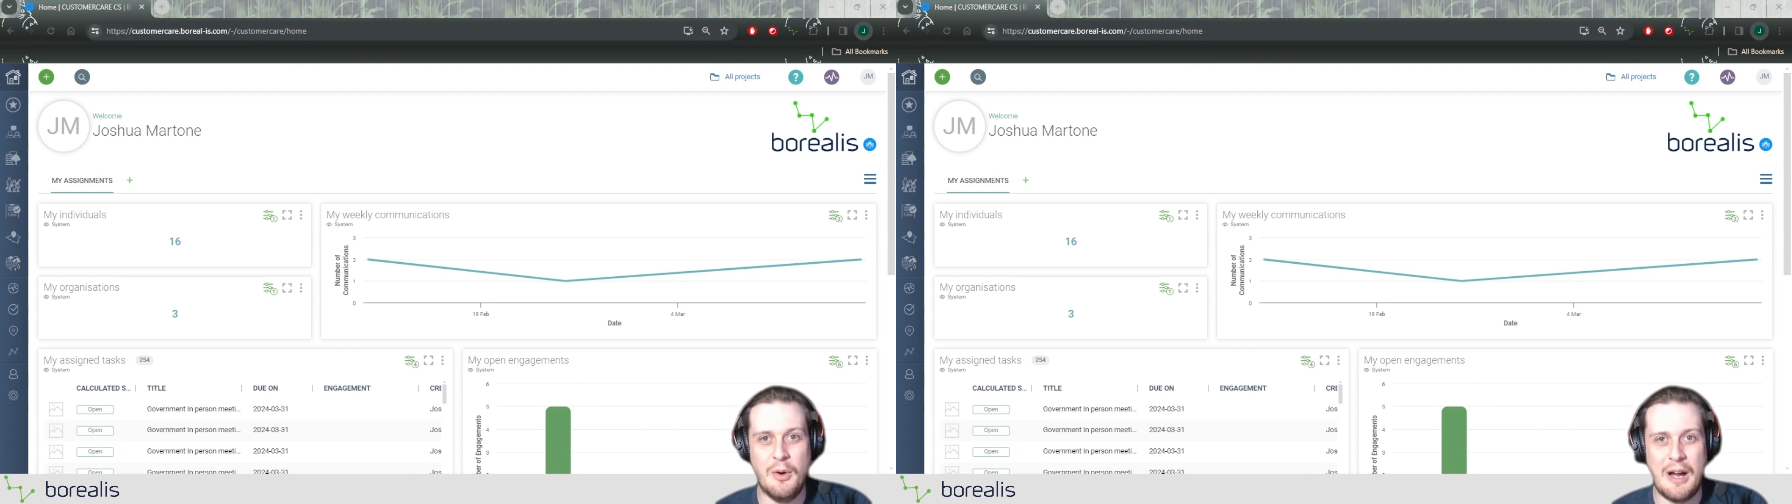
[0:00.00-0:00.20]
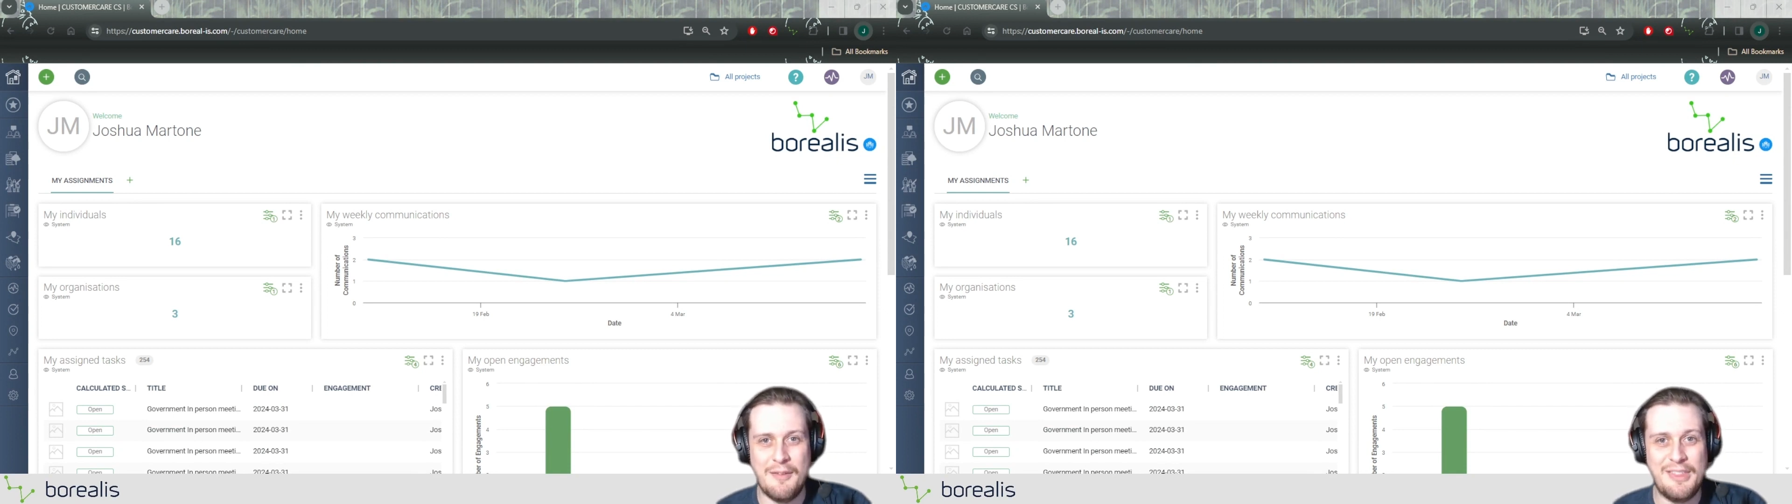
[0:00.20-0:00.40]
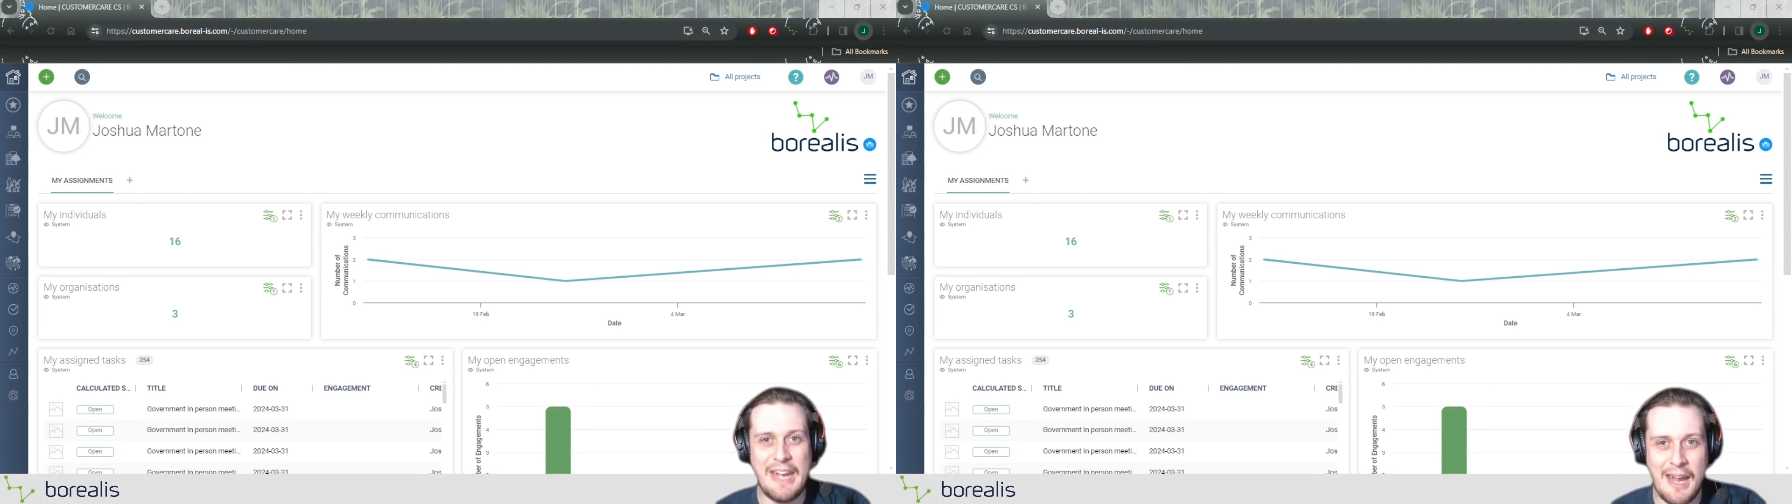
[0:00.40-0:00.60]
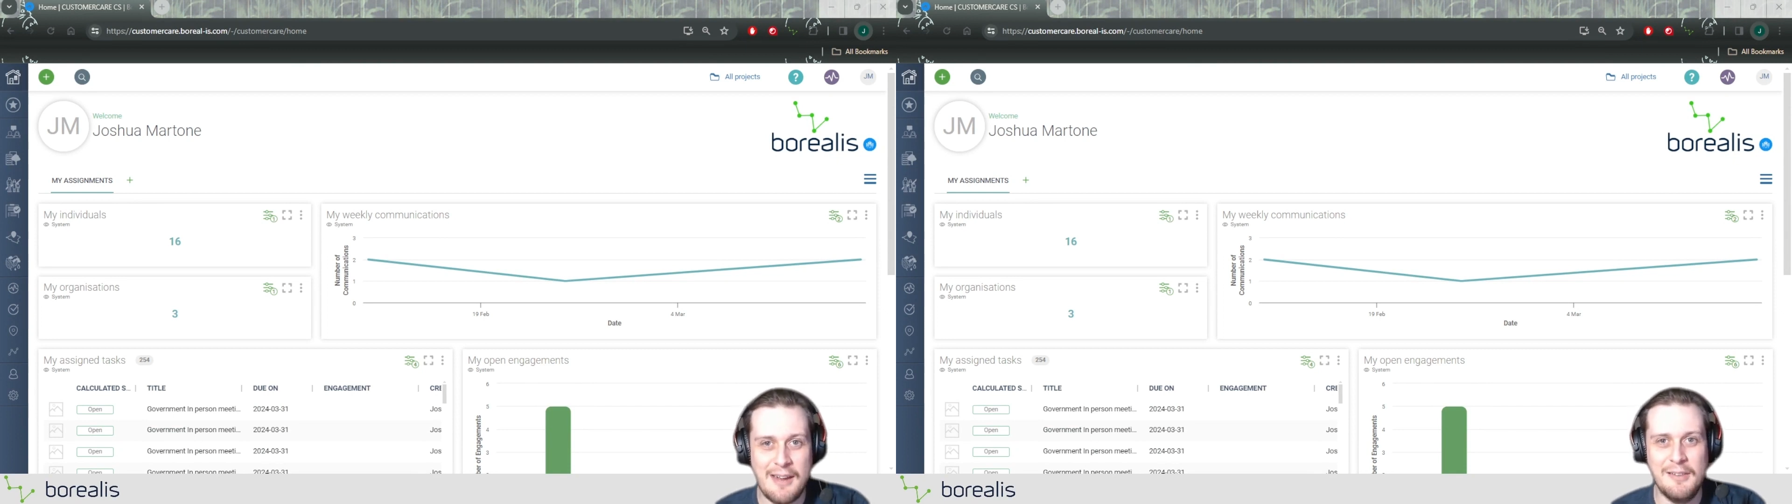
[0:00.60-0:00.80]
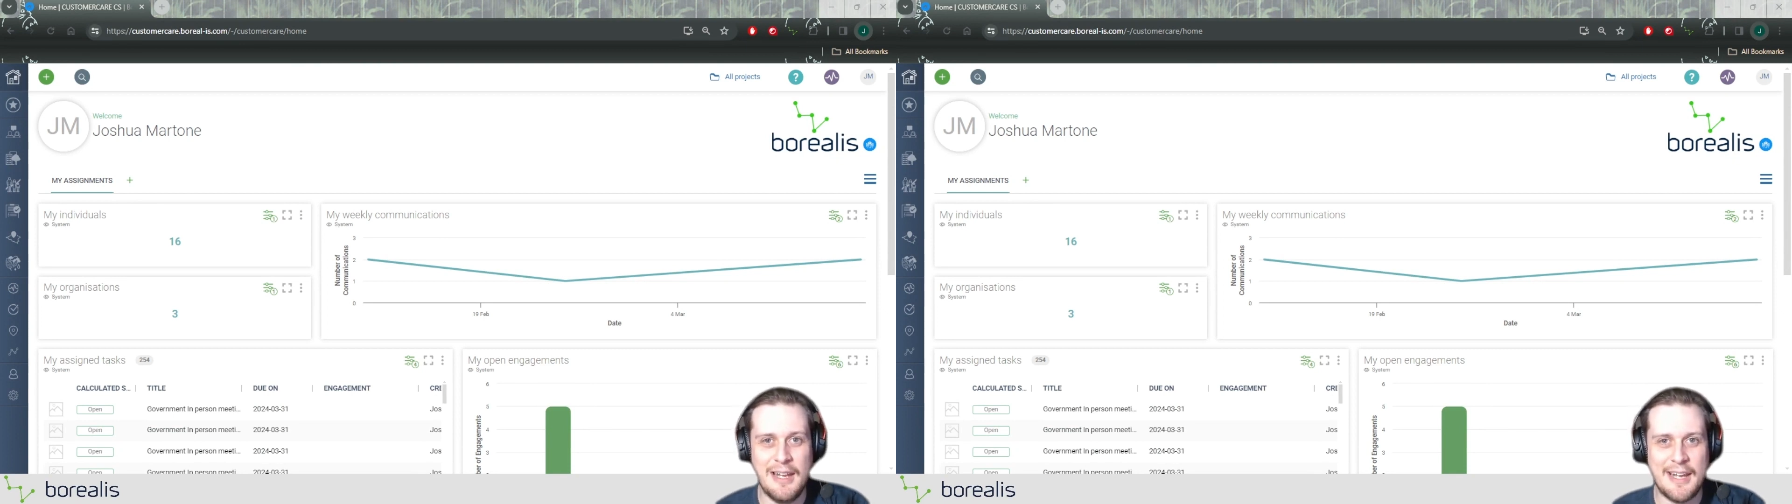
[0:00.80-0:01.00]
of the
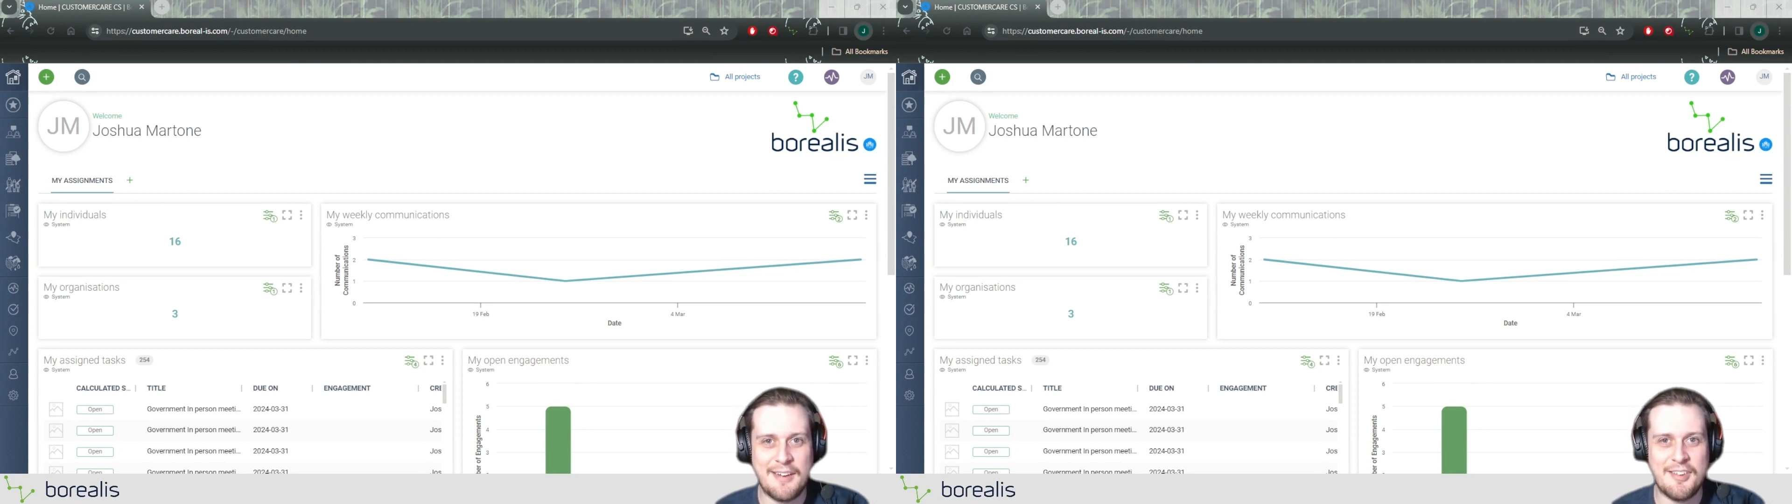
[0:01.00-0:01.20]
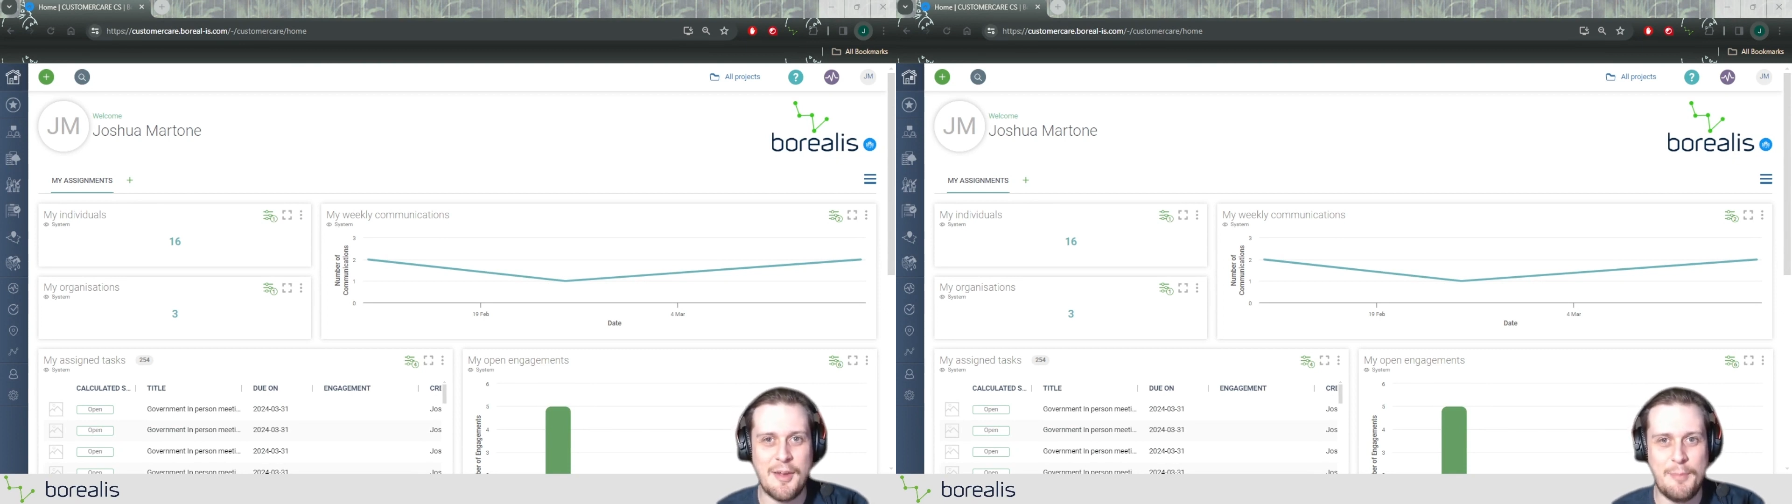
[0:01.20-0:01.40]
Analytics